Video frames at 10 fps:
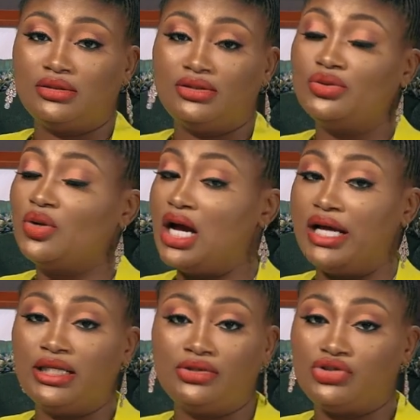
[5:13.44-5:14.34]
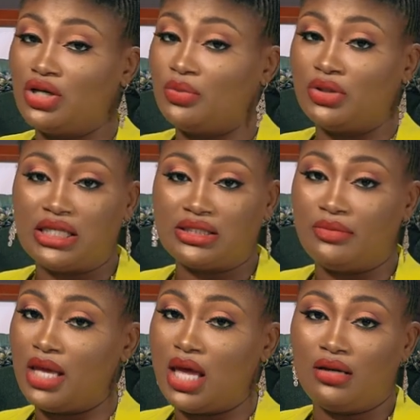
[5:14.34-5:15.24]
You are in trouble as a
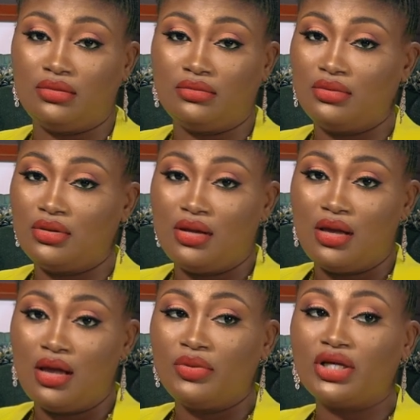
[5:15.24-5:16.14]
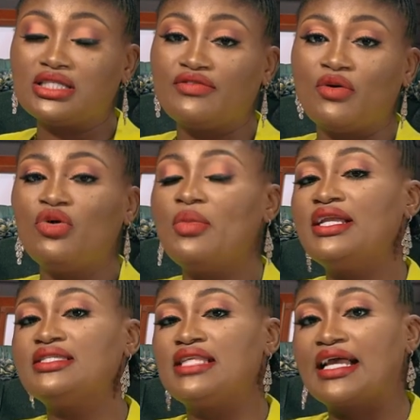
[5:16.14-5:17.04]
man. Because if a woman
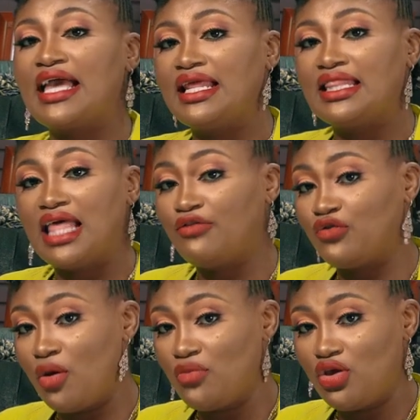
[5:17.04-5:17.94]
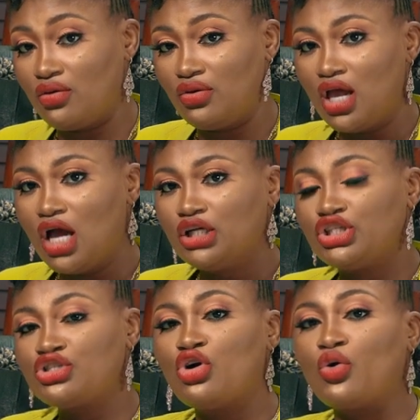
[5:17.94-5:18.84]
is not getting that from you,
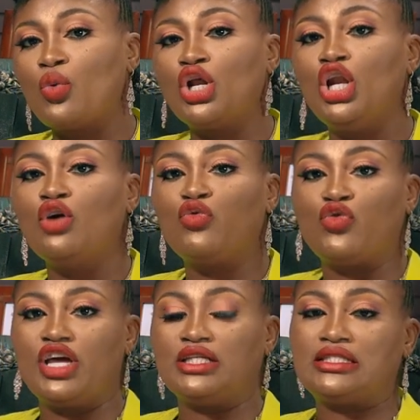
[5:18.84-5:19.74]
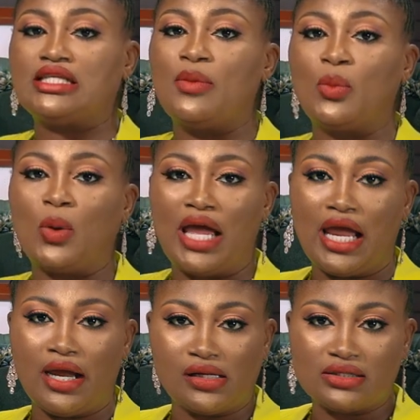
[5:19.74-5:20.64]
she's going to want to look for it somewhere
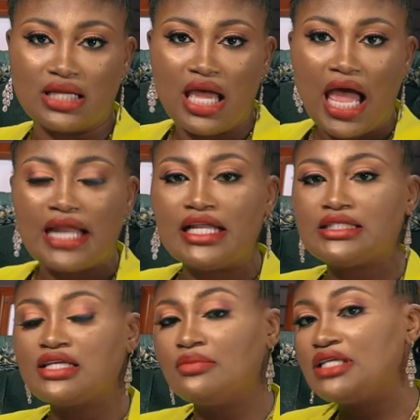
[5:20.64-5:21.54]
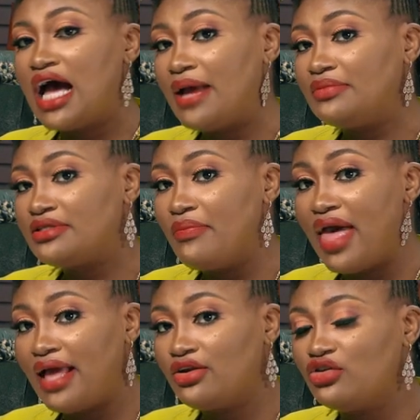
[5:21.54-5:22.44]
else. And then sometimes,
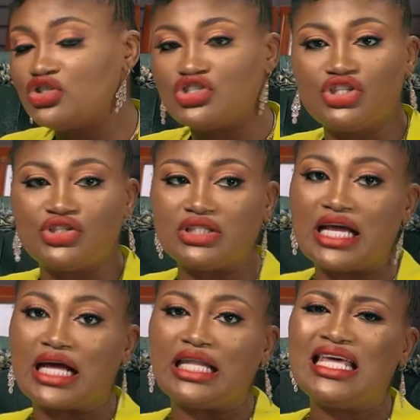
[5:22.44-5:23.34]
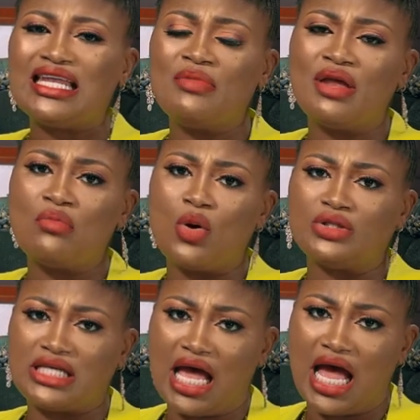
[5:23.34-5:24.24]
men, you just need to take a little bit more
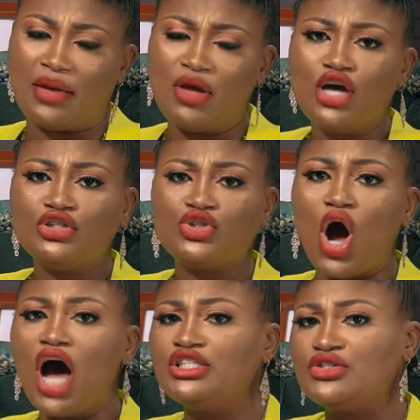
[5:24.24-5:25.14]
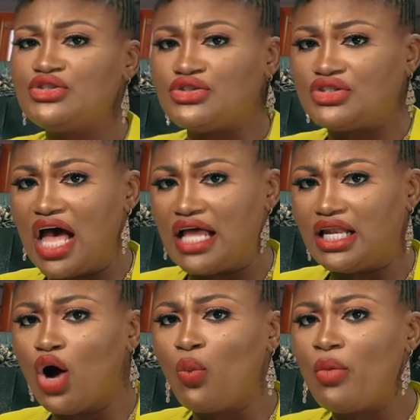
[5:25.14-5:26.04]
time to understand
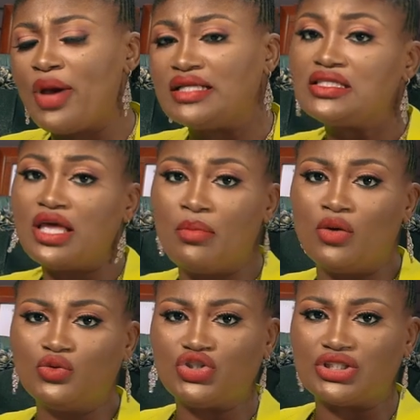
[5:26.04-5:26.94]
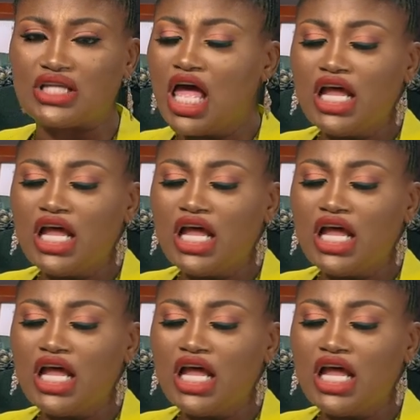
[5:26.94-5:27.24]
a woman's emotions.